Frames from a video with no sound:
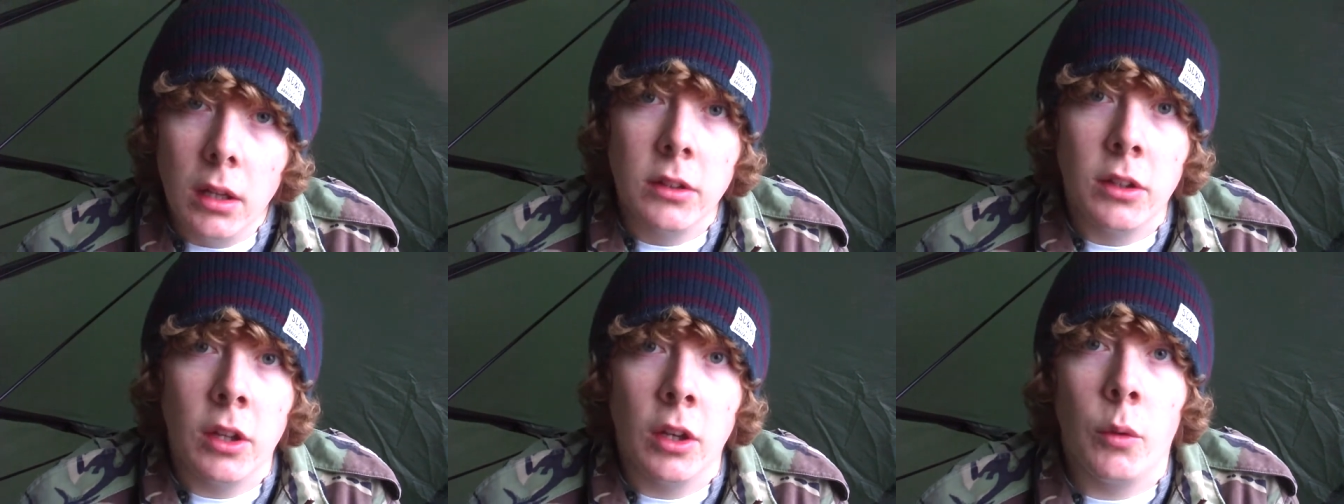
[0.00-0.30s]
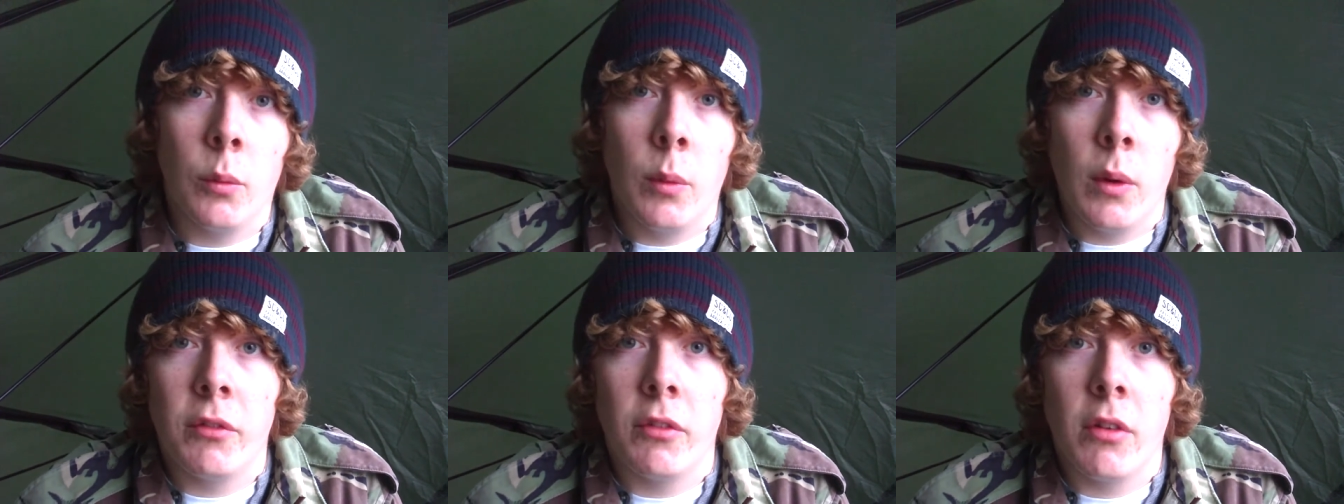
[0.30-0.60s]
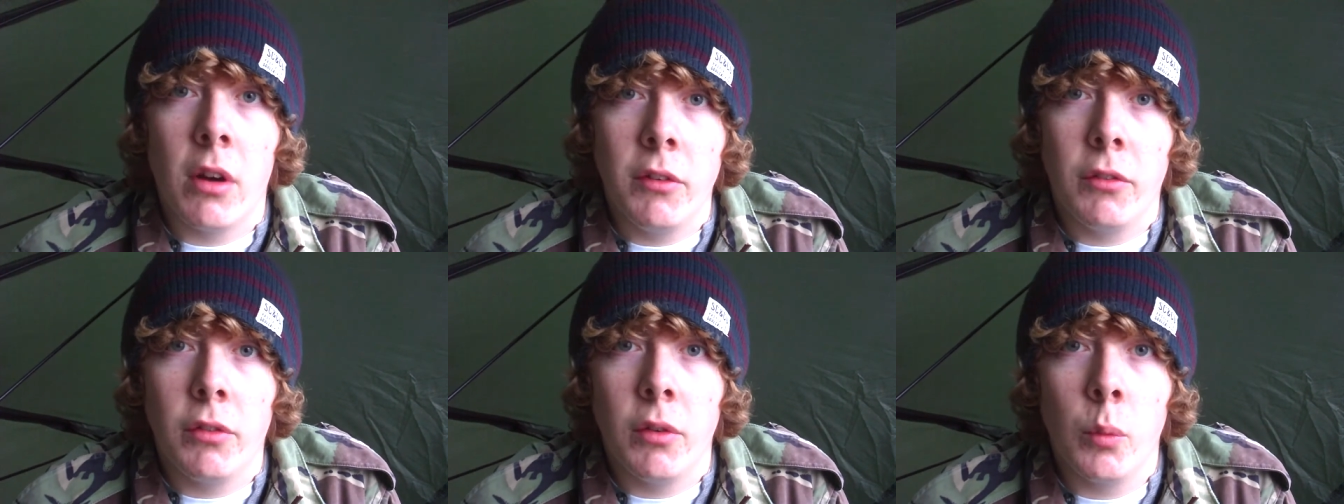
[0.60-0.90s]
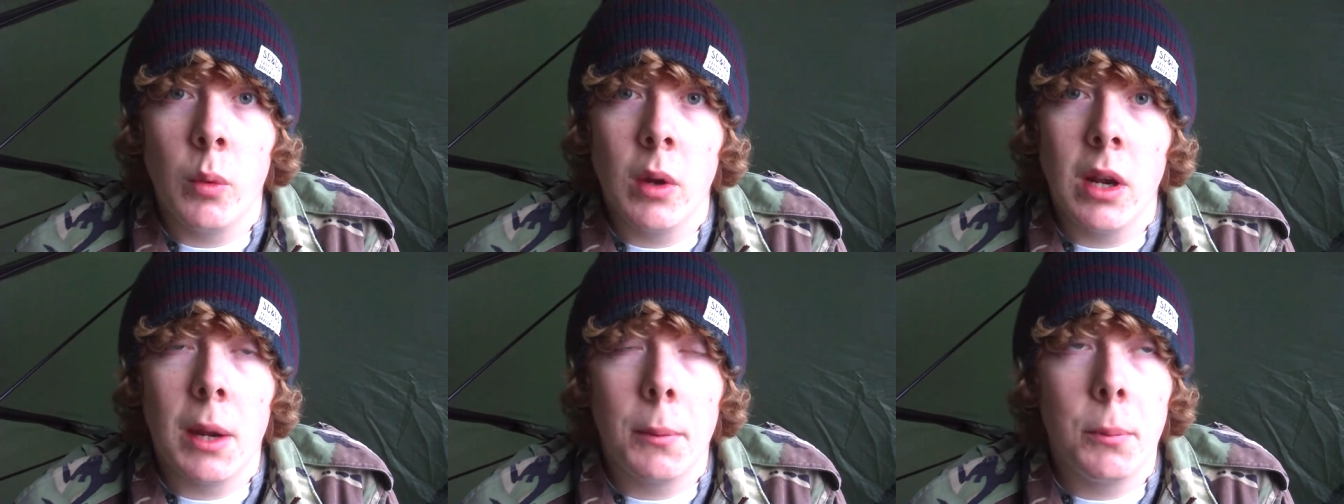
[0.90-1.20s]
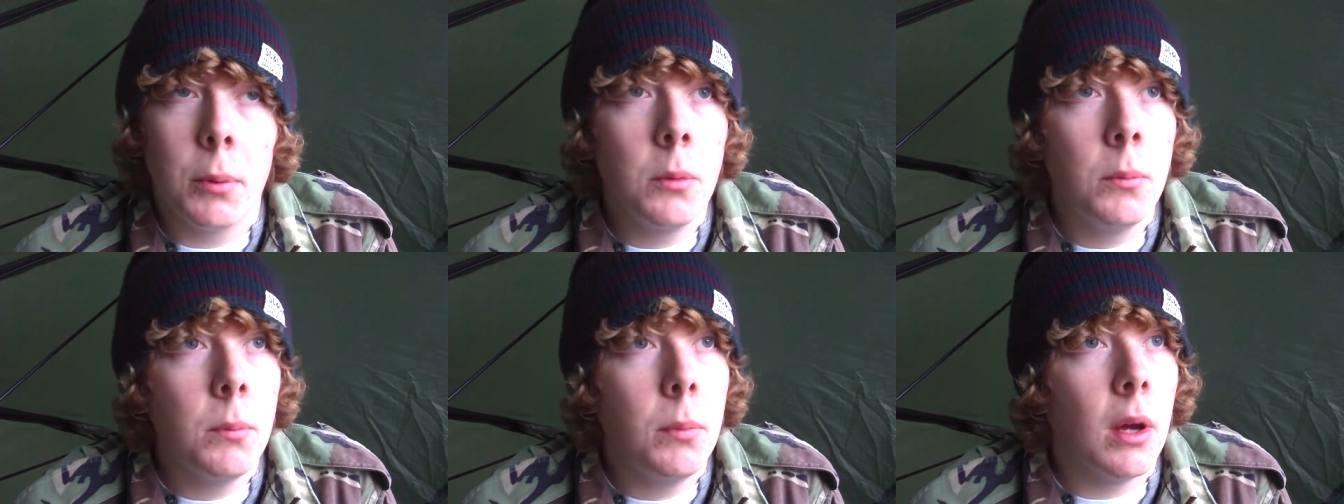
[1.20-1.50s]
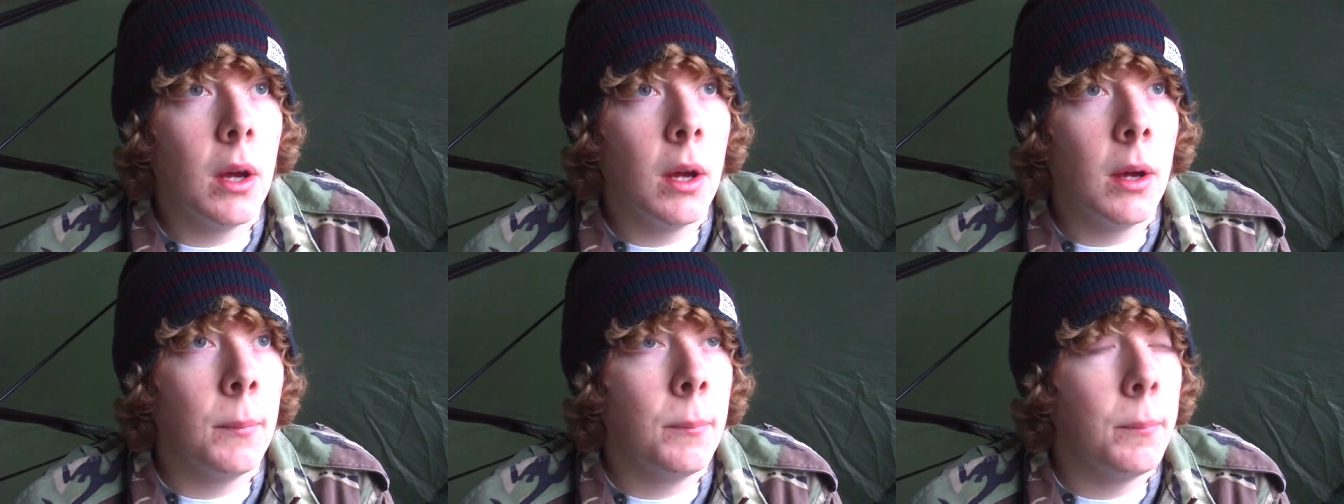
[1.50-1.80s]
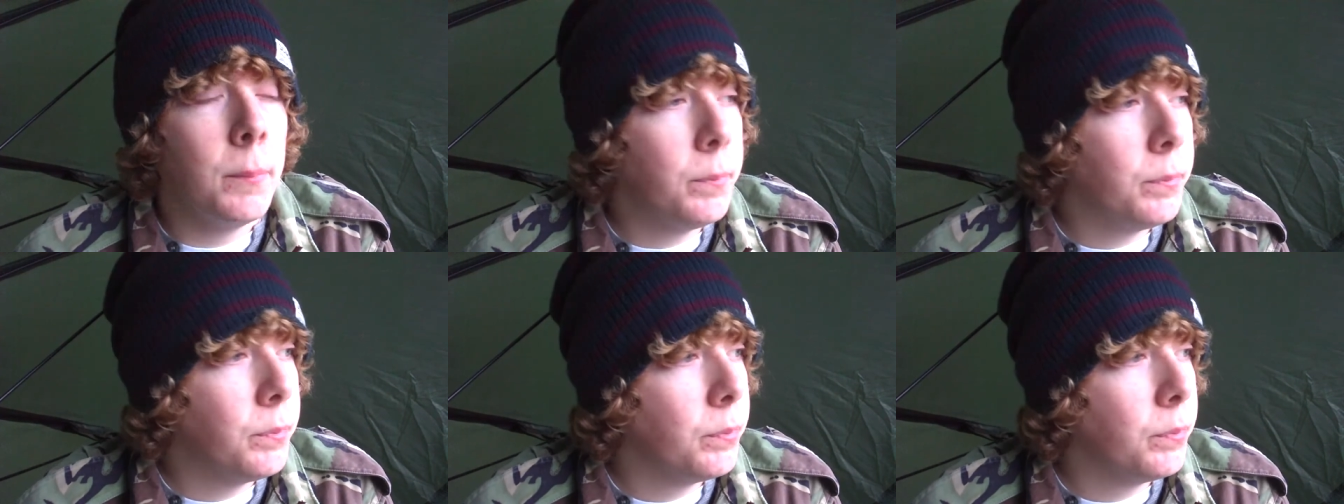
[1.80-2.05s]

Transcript: don't know whether anything will happen, but um,